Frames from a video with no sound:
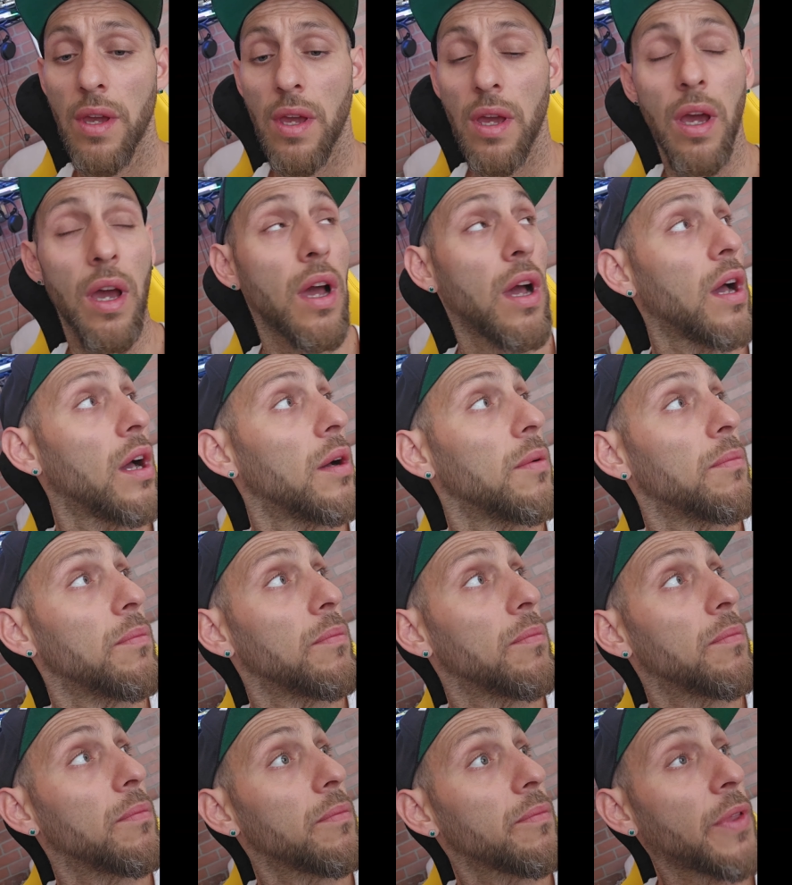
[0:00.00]

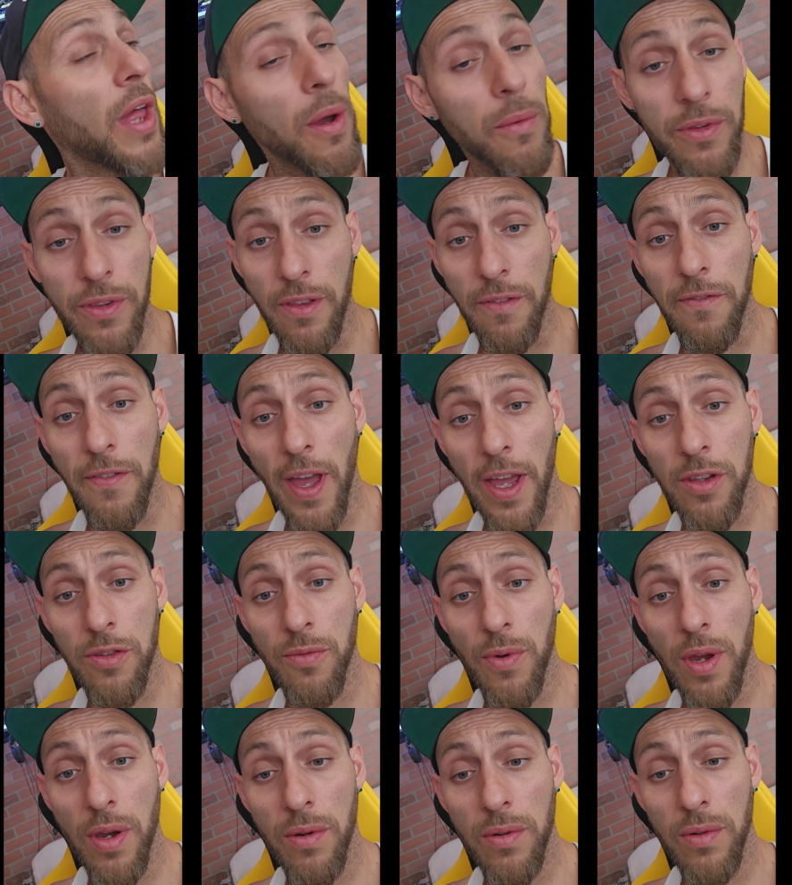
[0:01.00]
That was the fast
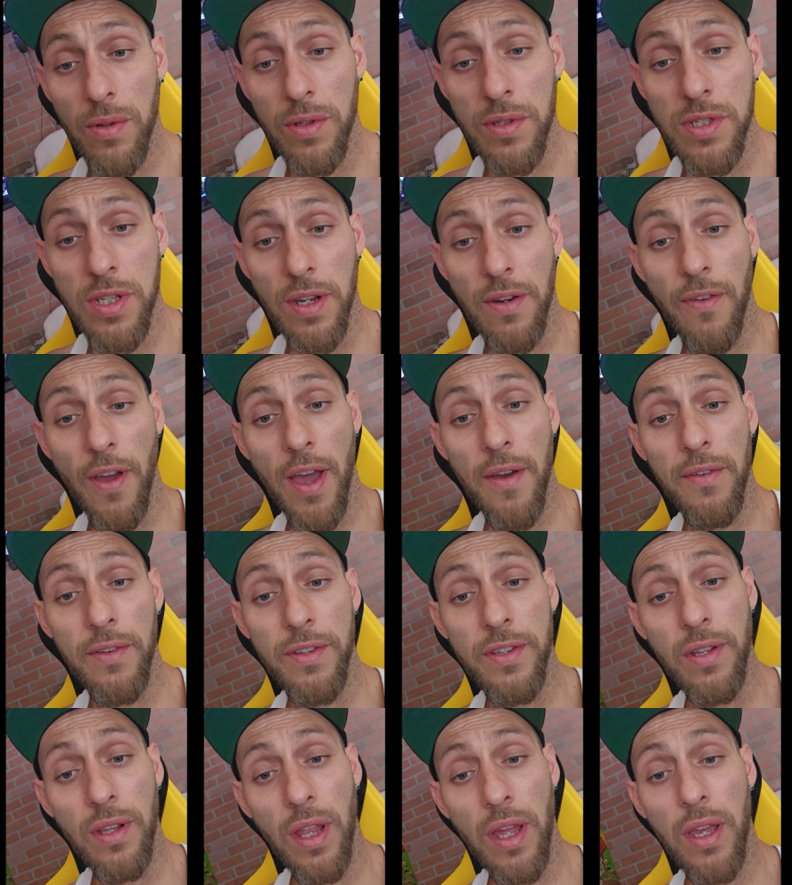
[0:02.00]
route. Instead of having
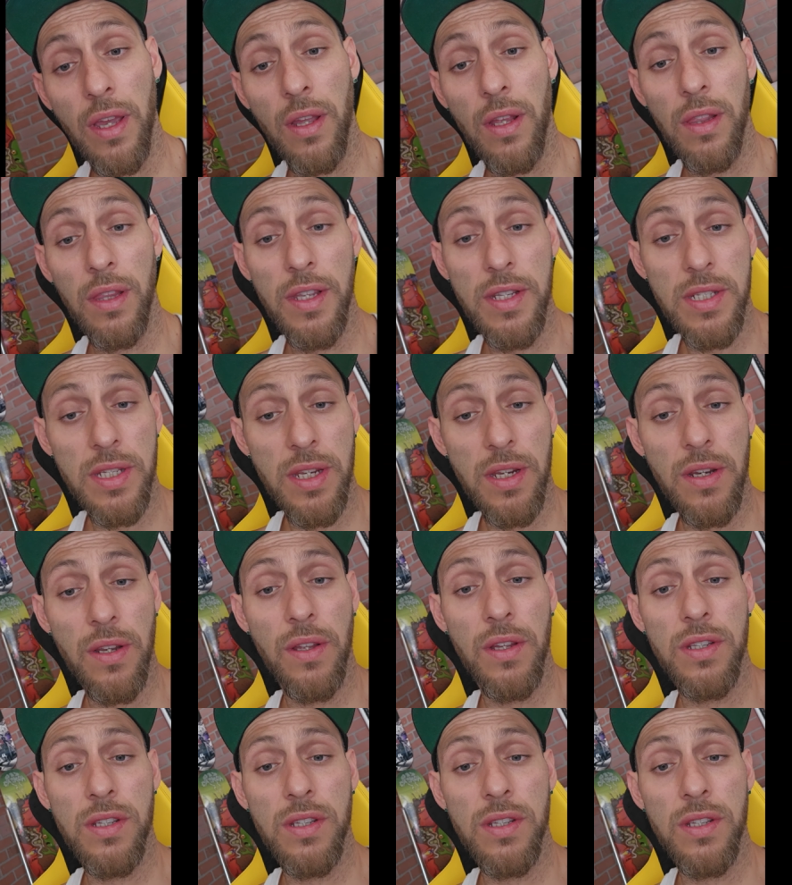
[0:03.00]
to like list it and all that